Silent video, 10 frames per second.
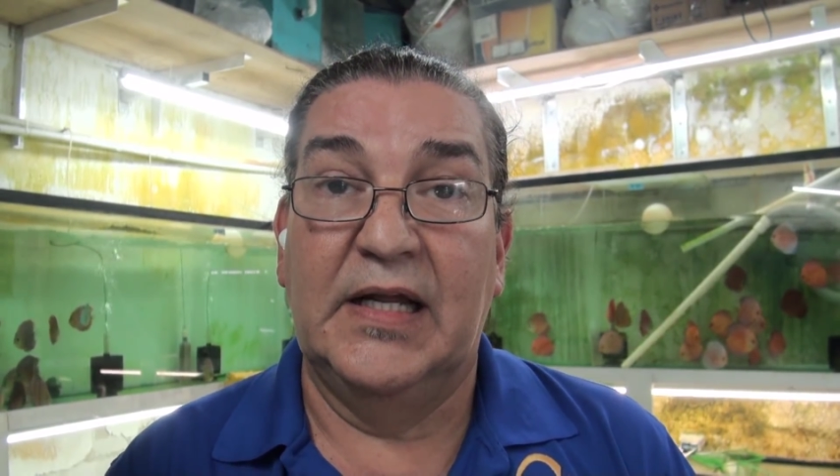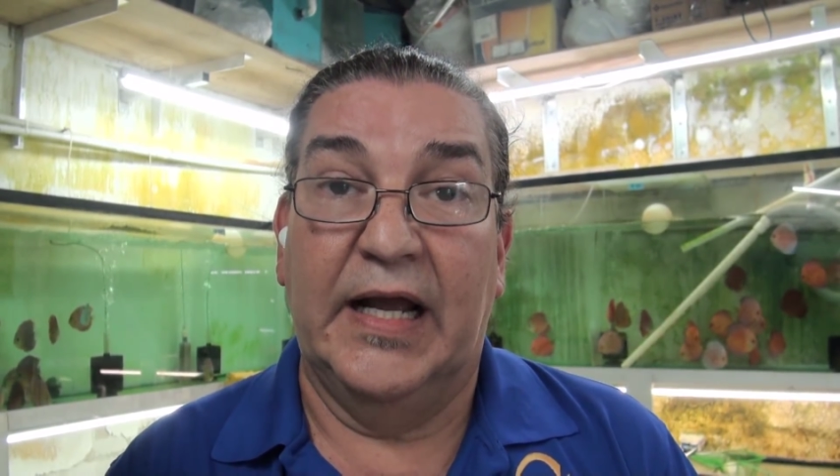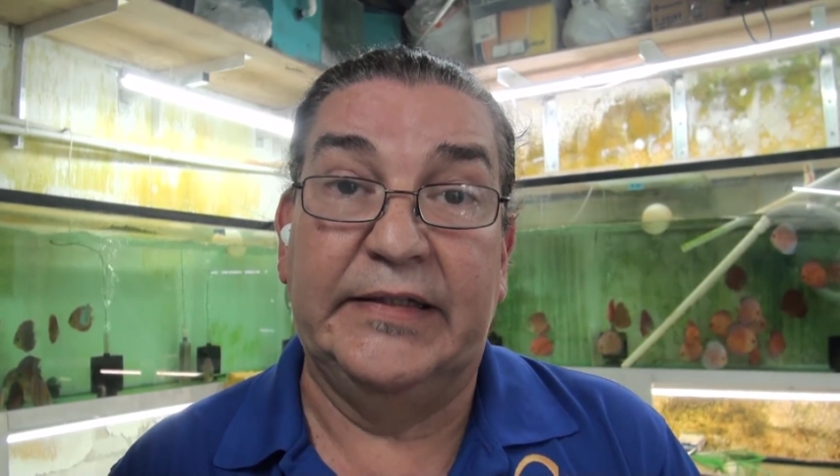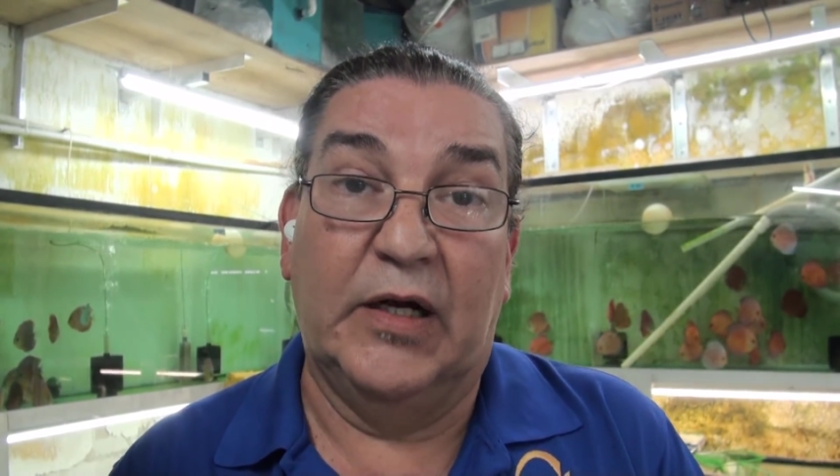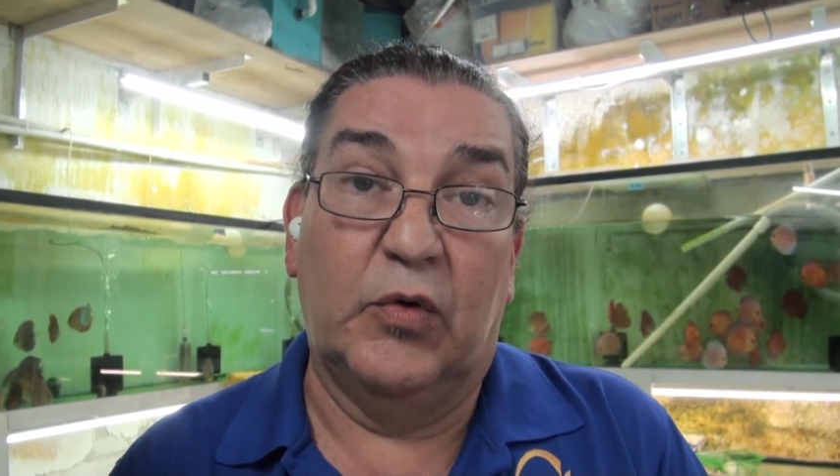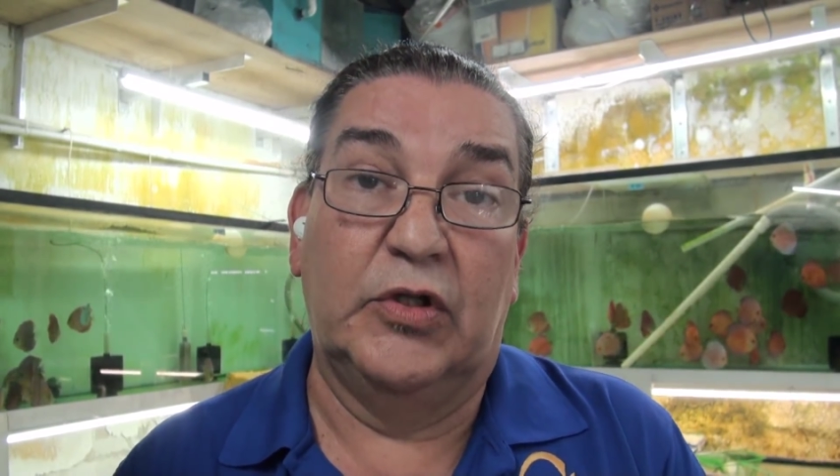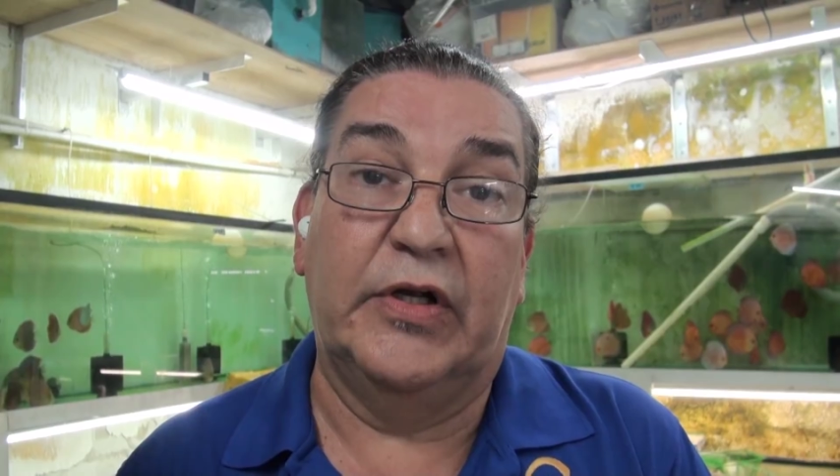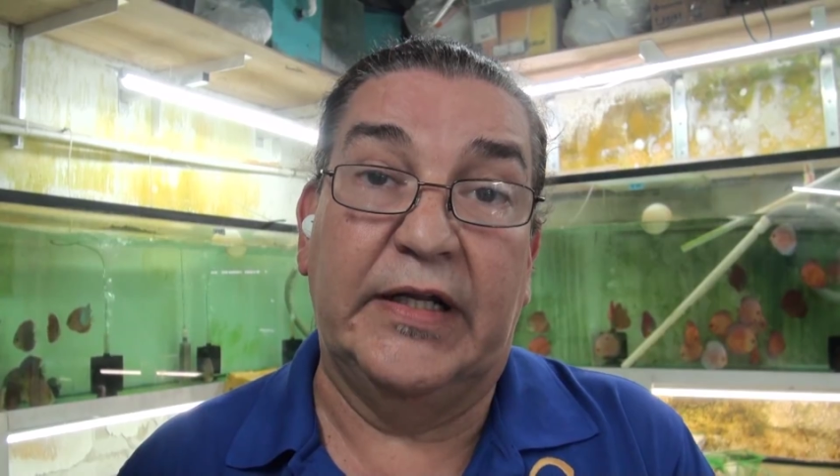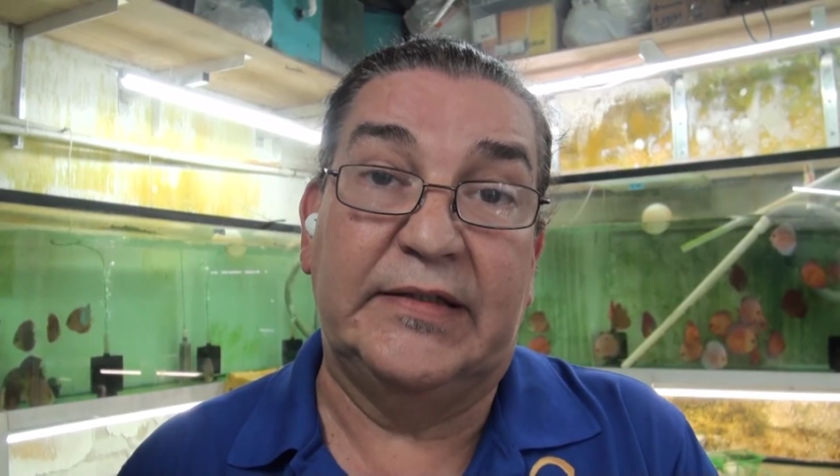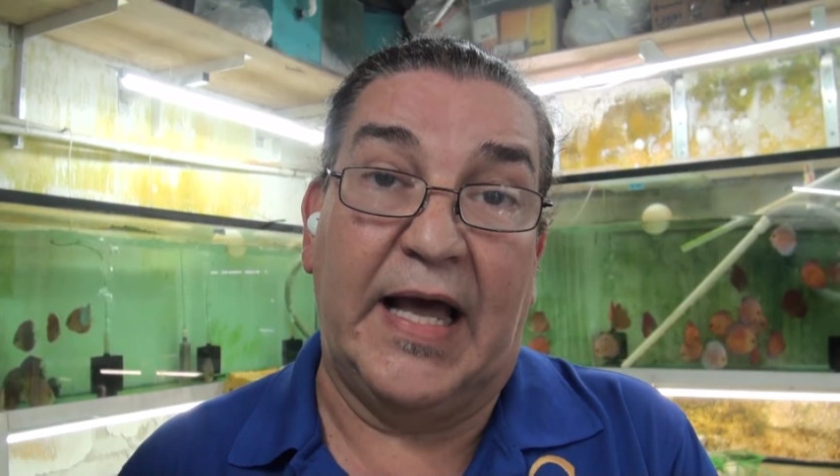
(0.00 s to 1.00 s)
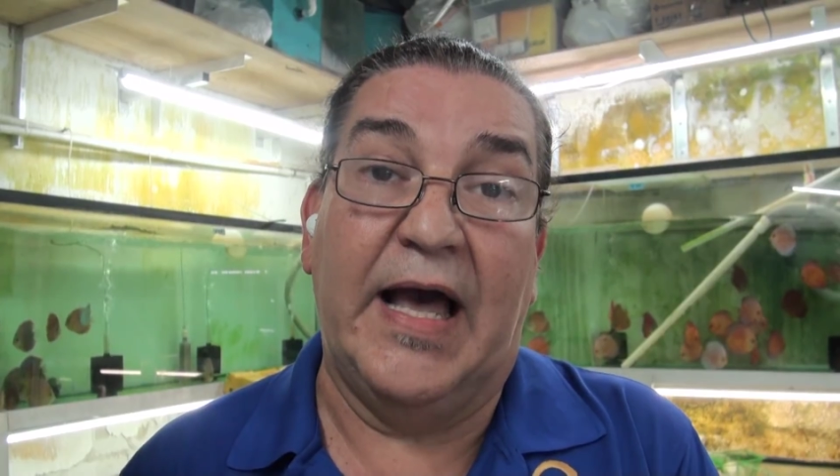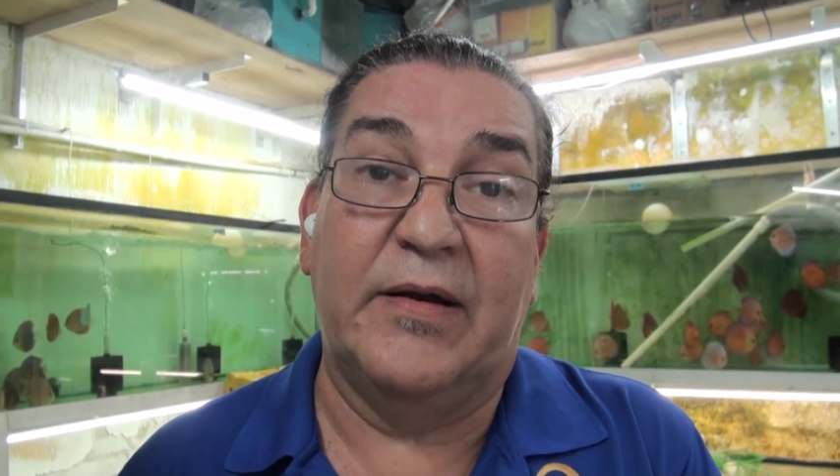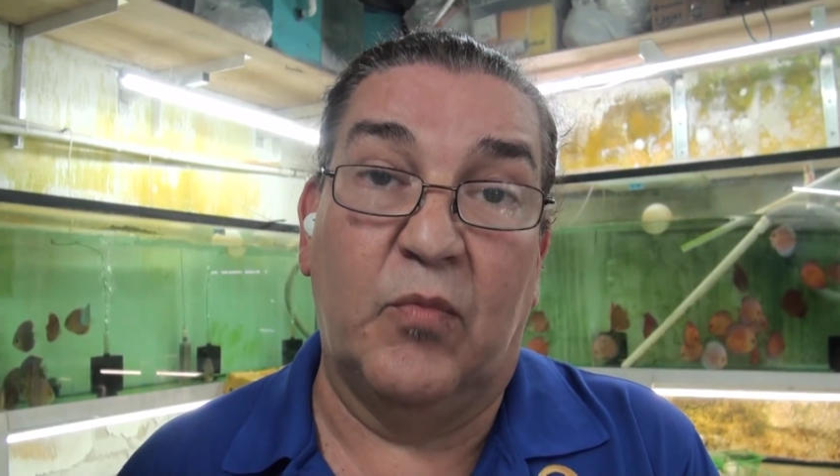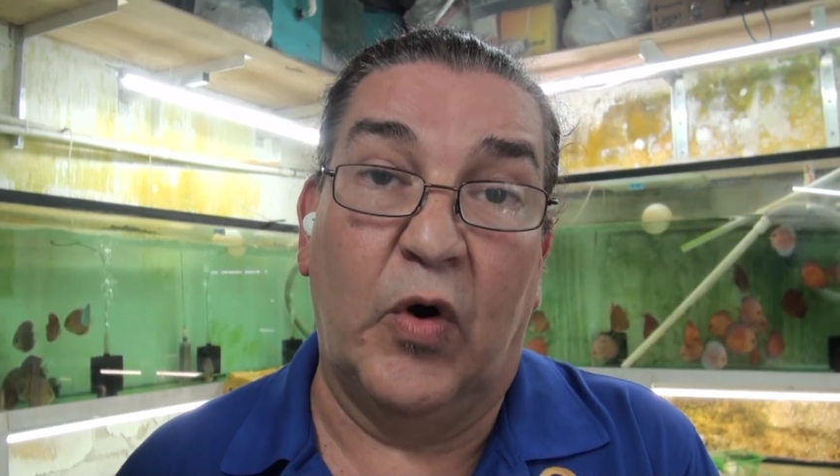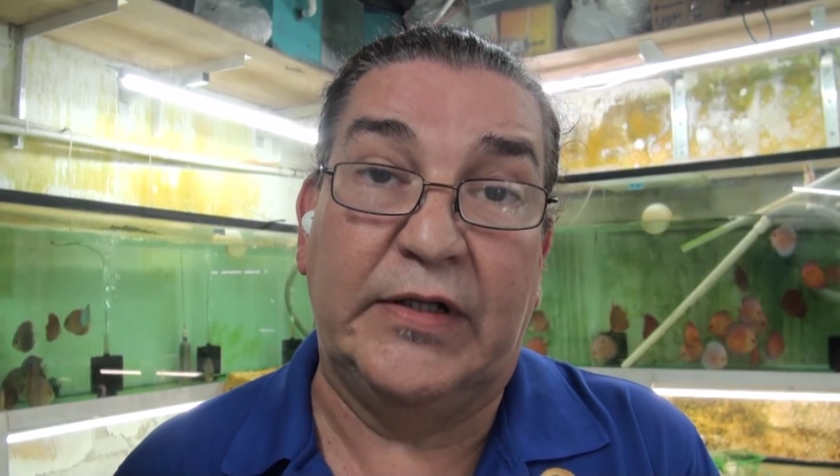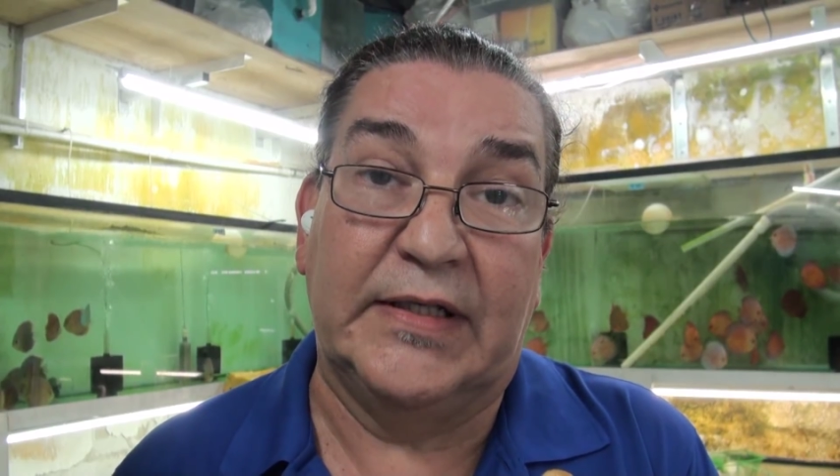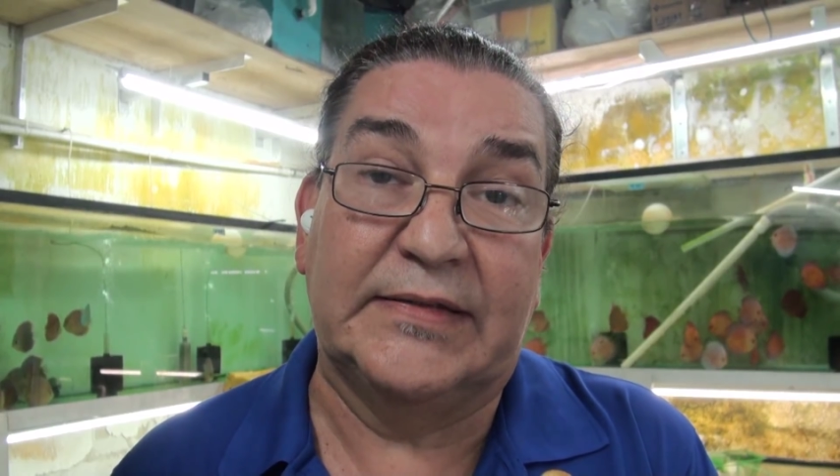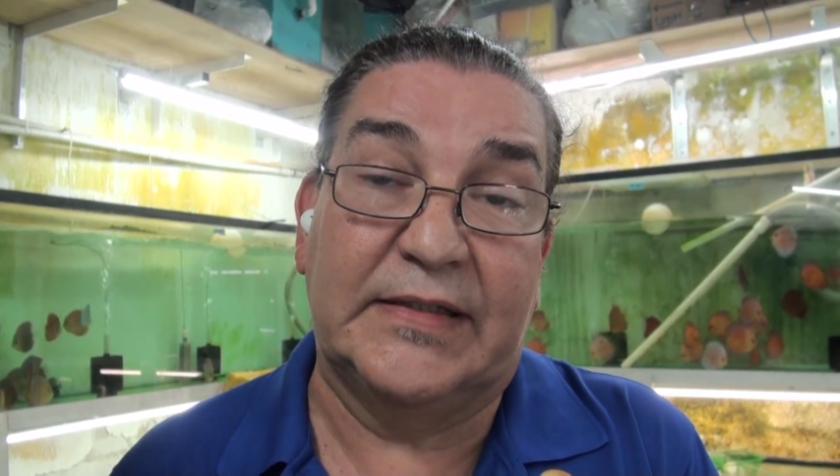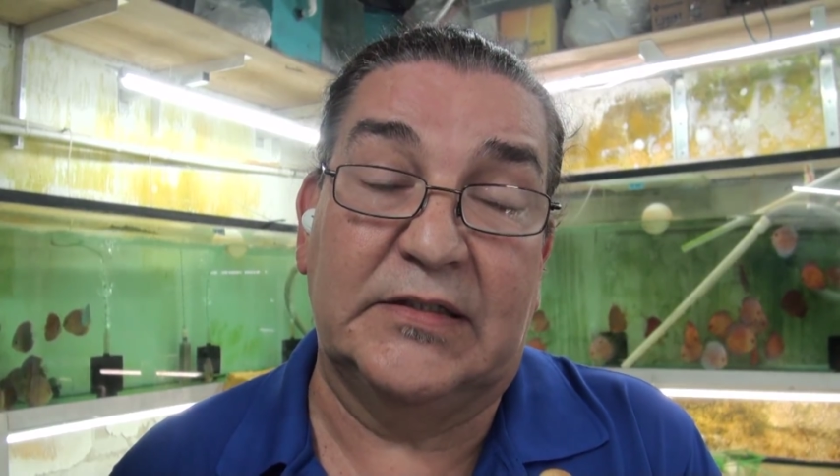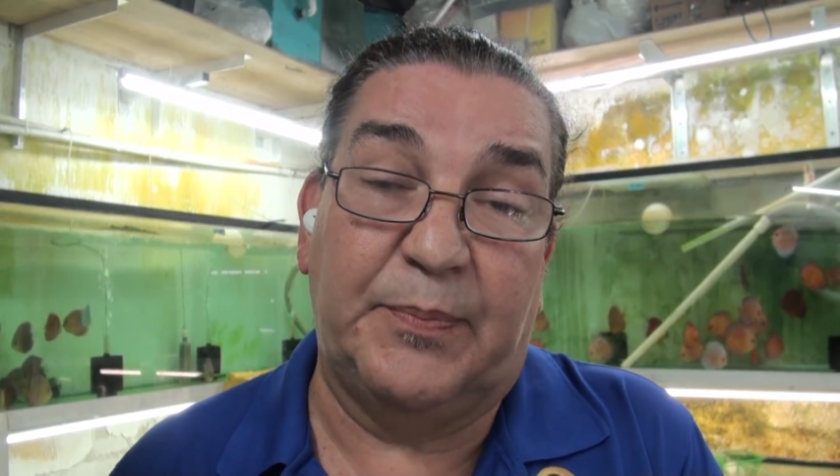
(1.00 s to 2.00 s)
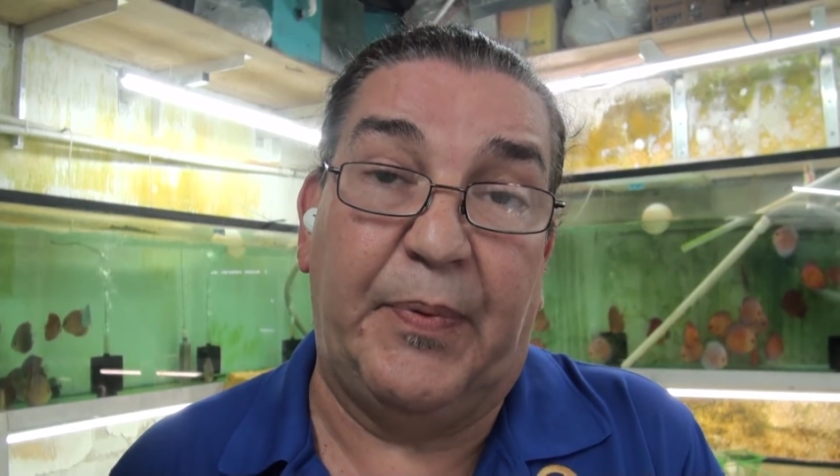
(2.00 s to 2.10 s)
and they were looking to add more discus,